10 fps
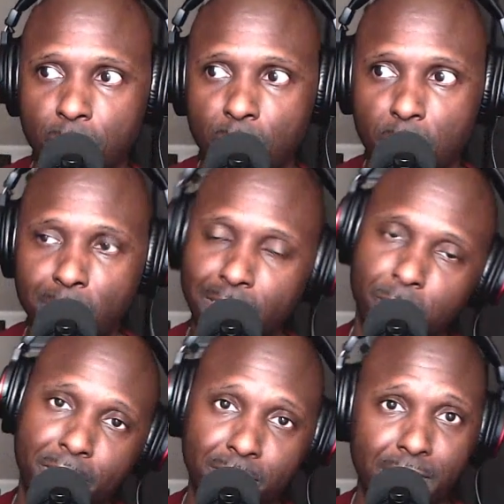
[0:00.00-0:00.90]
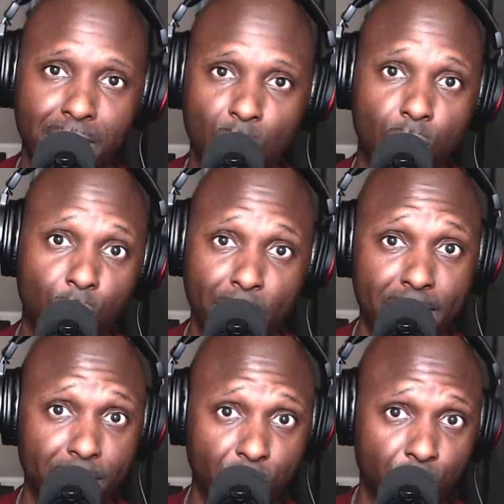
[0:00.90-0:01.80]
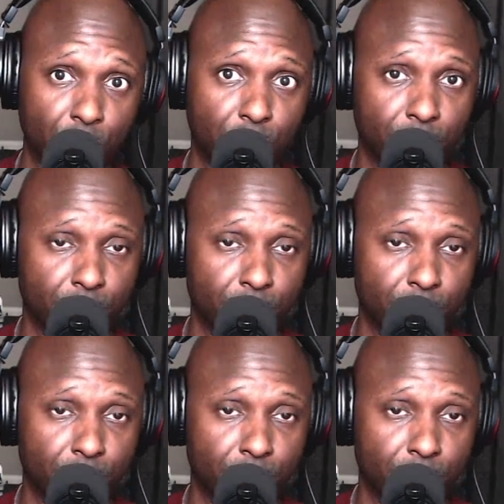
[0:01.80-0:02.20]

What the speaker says: Mike Pence had all the right answers.